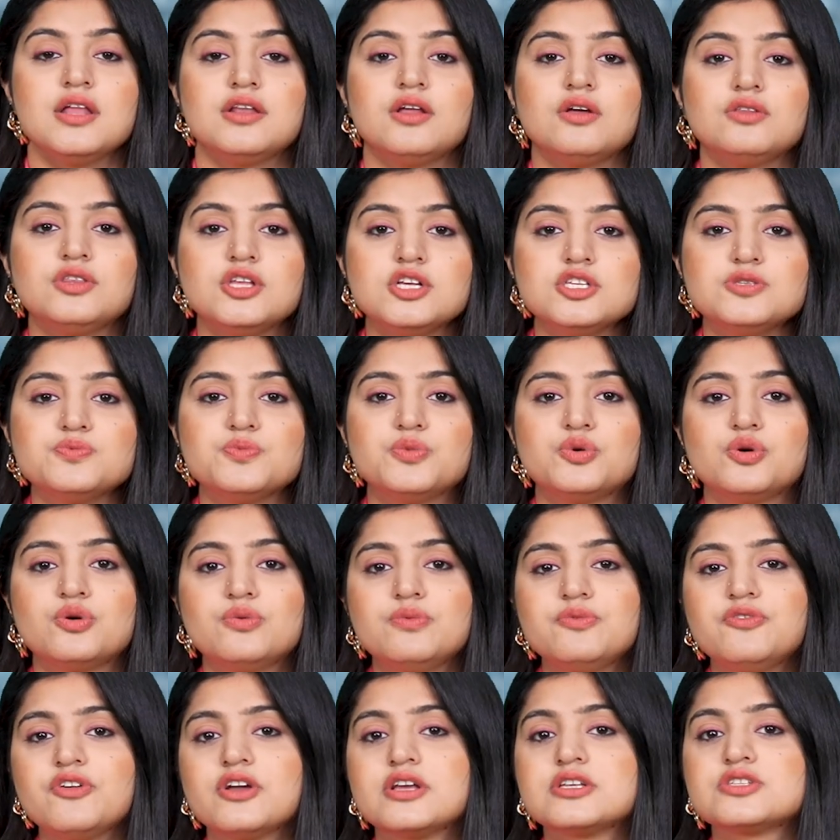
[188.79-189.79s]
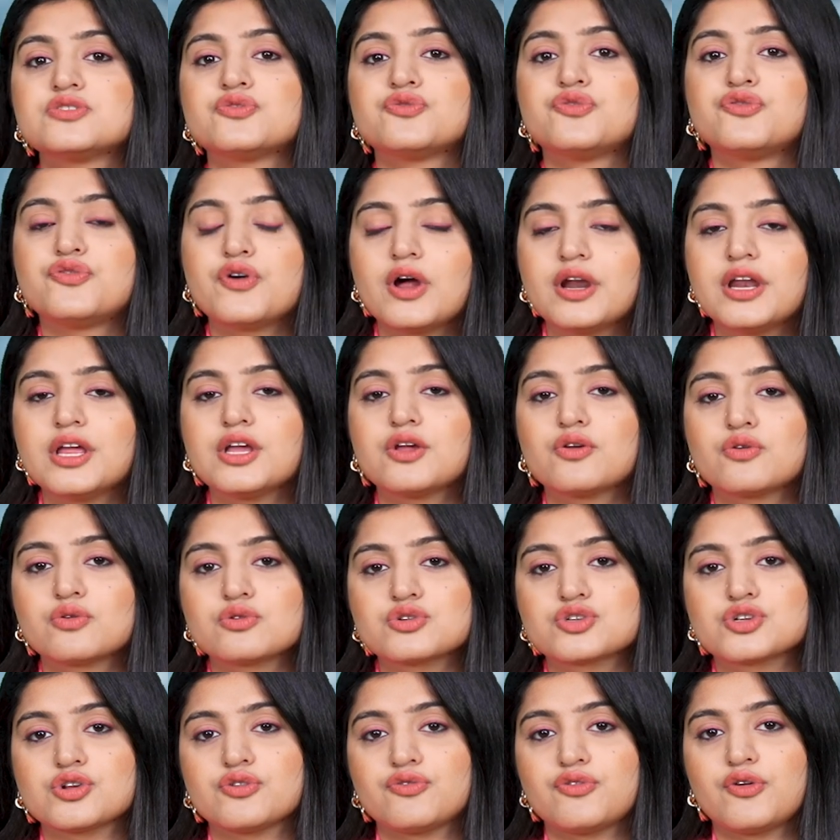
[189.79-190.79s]
Now this move is very
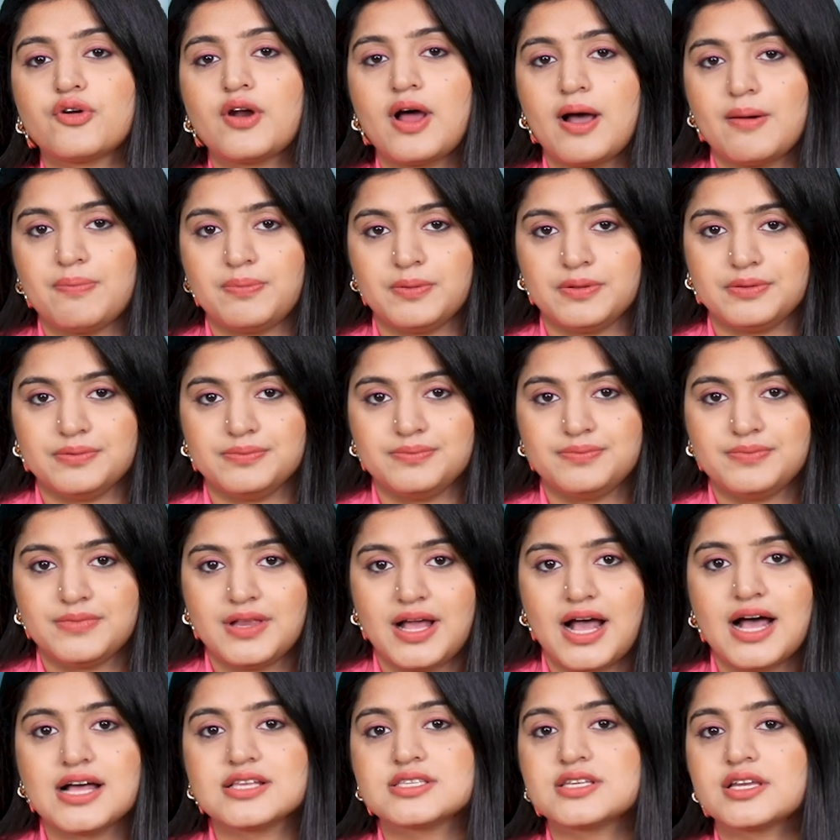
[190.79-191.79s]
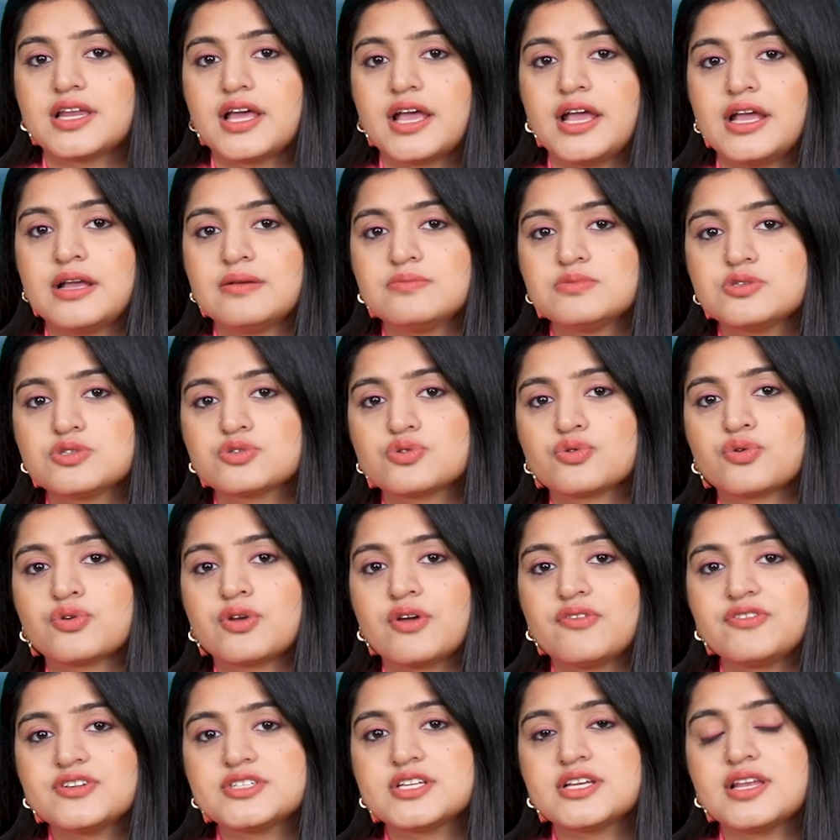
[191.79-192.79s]
crucial for Apple as it aims to
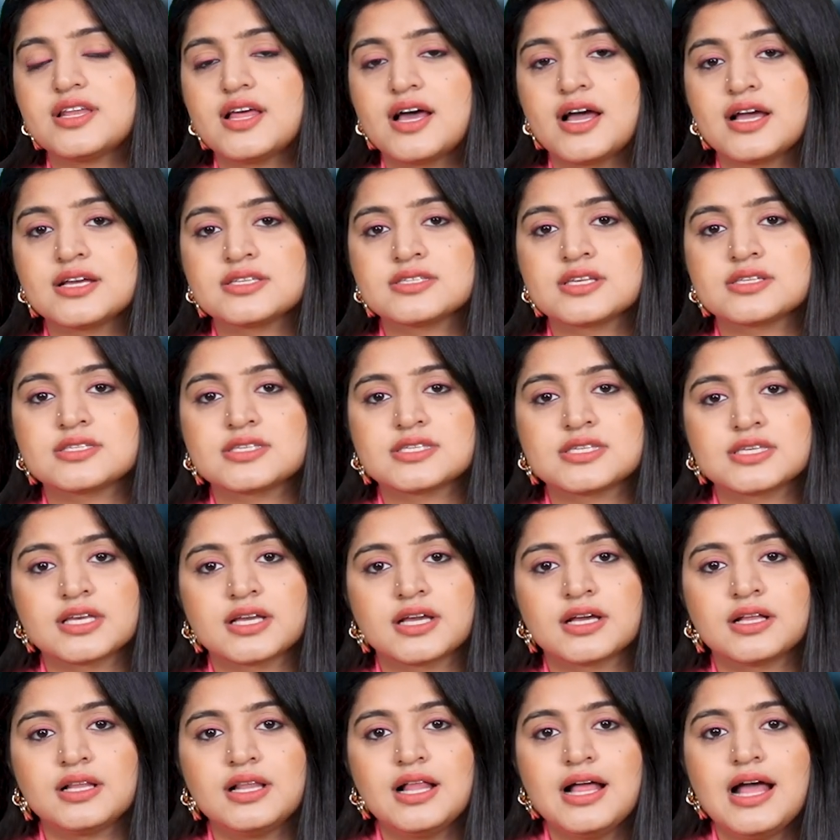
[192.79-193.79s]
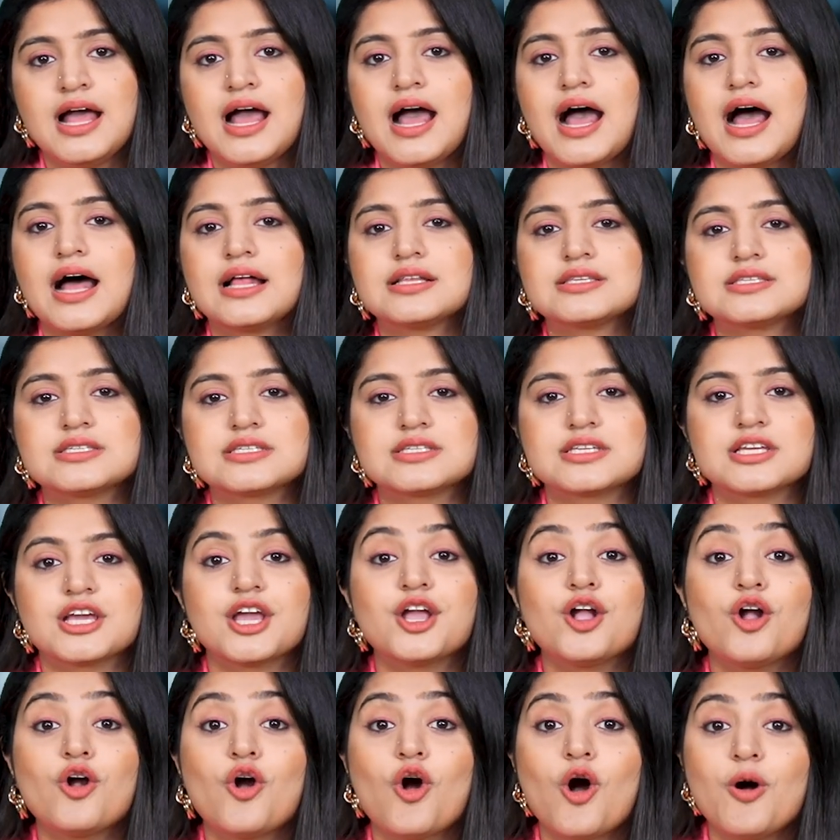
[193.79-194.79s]
revitalize its sale and
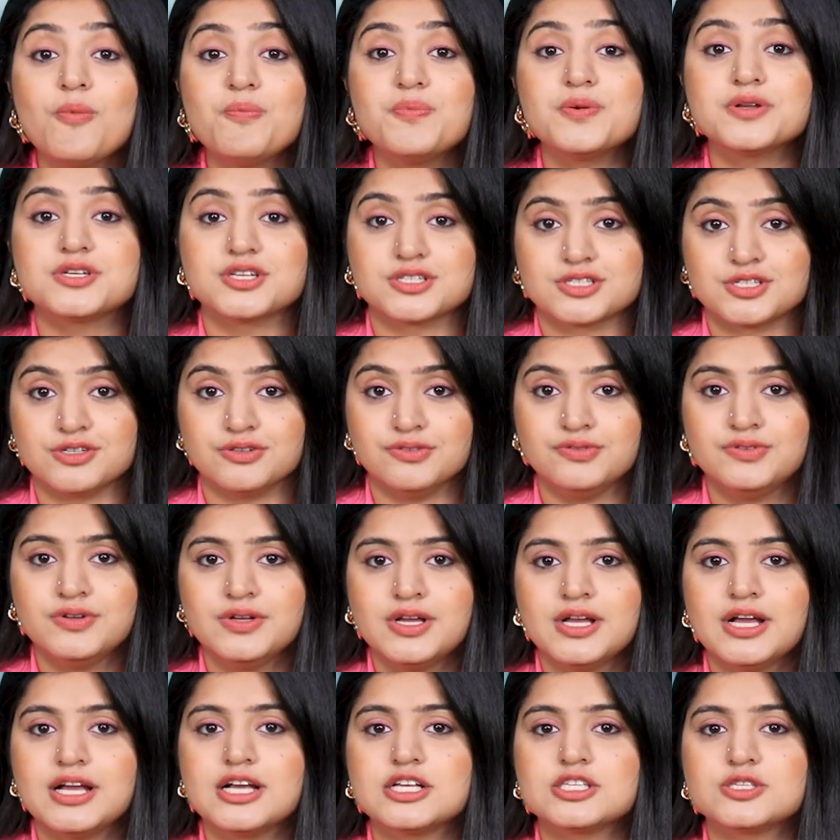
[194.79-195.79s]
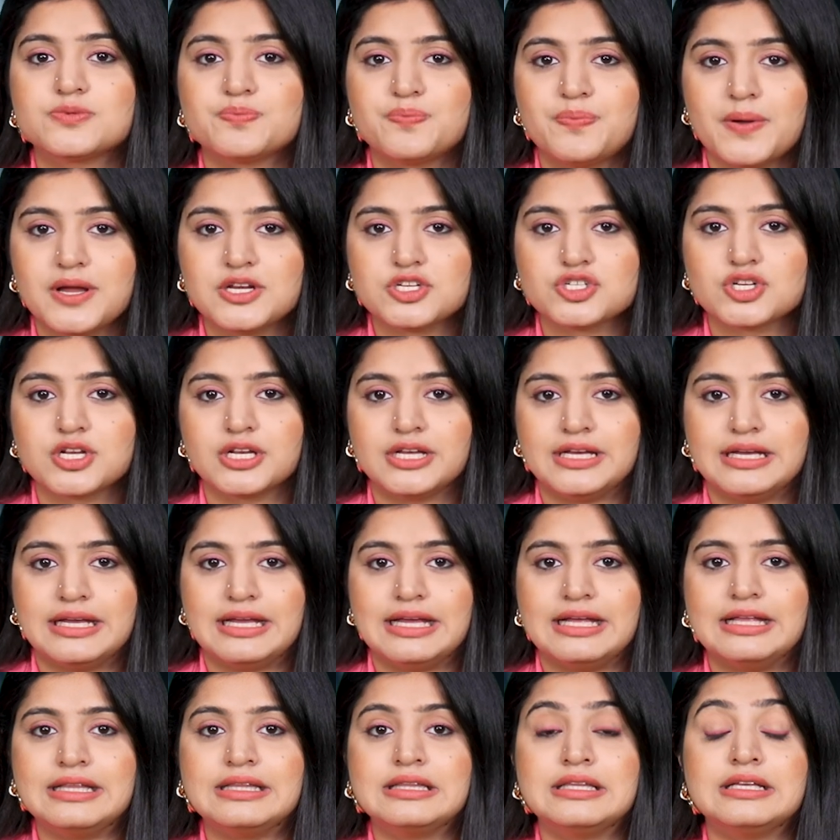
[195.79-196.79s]
stay competitive, especially
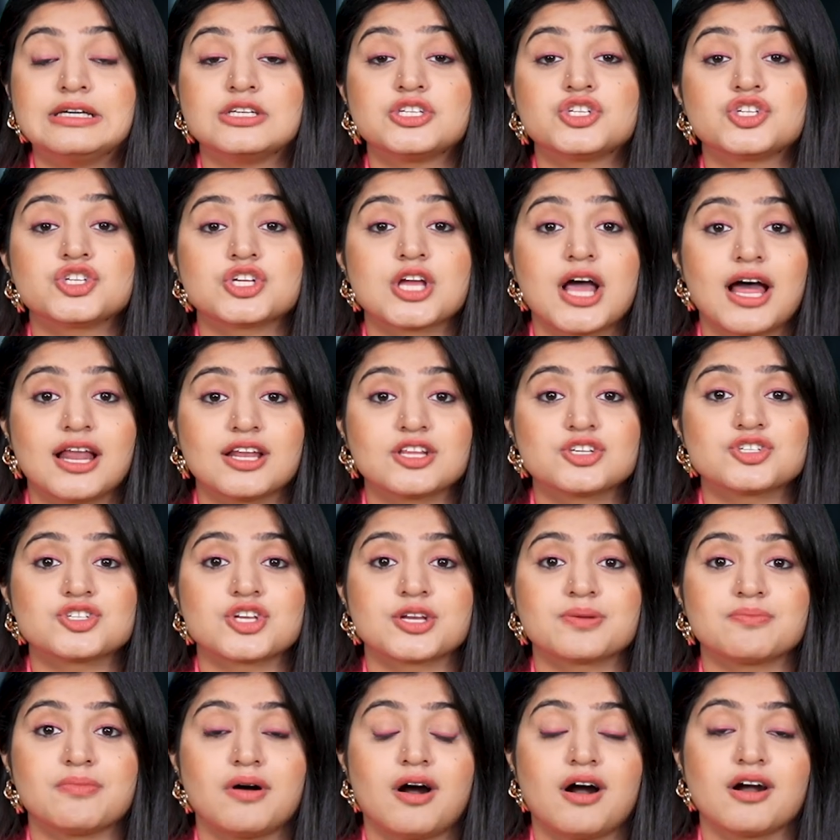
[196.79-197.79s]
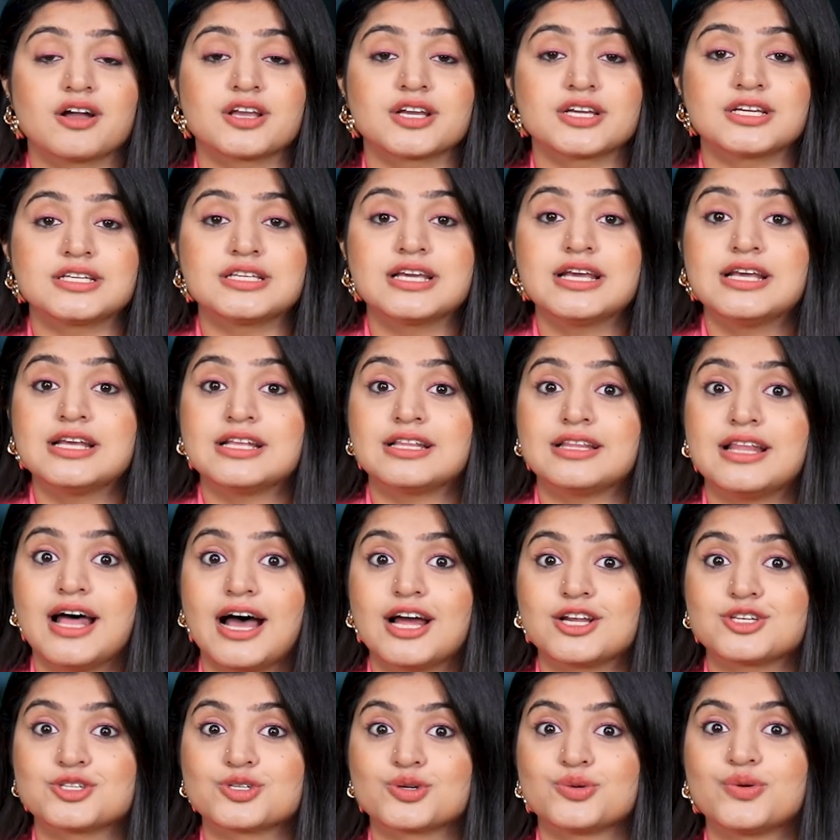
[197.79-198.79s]
in the challenging market,
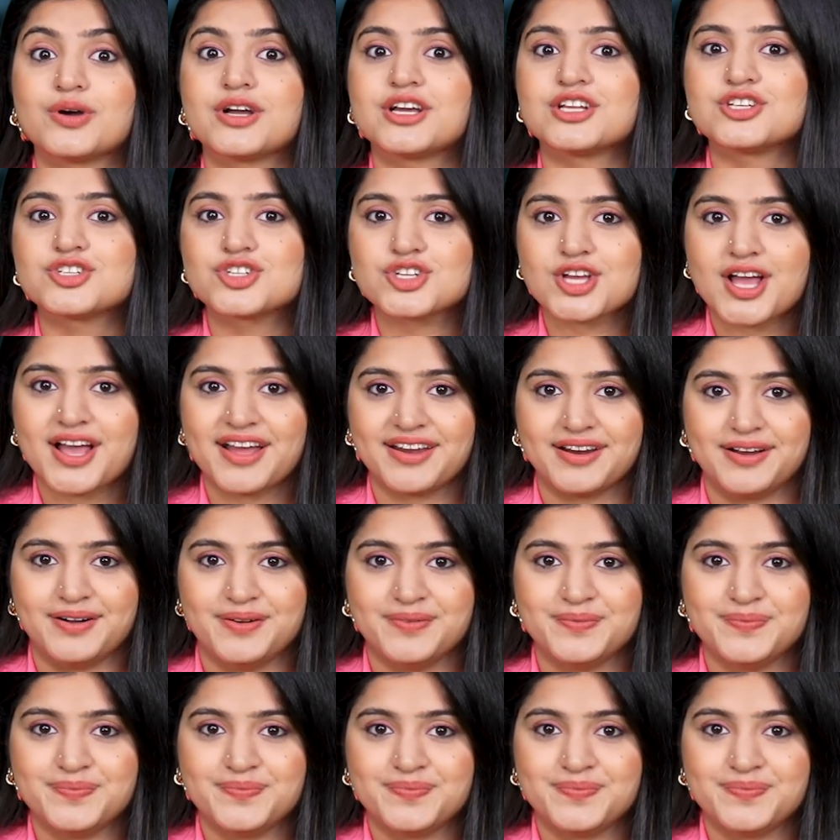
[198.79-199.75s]
that too in China.